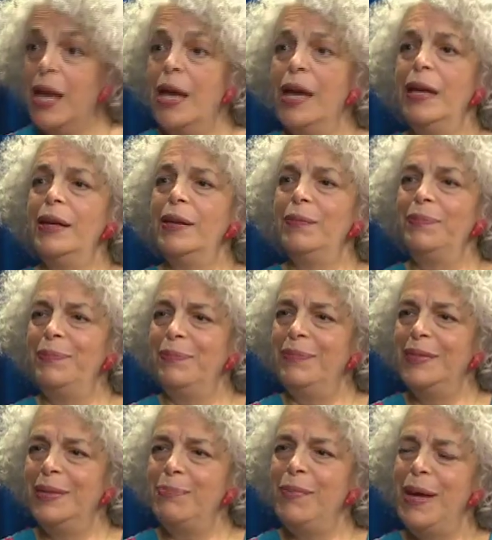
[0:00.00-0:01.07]
Um,
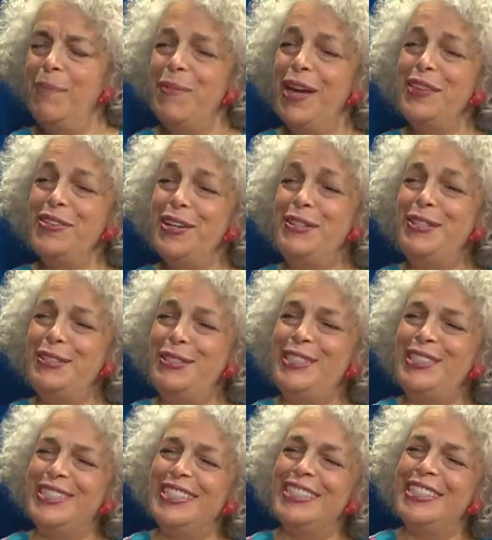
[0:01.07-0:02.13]
my mother used to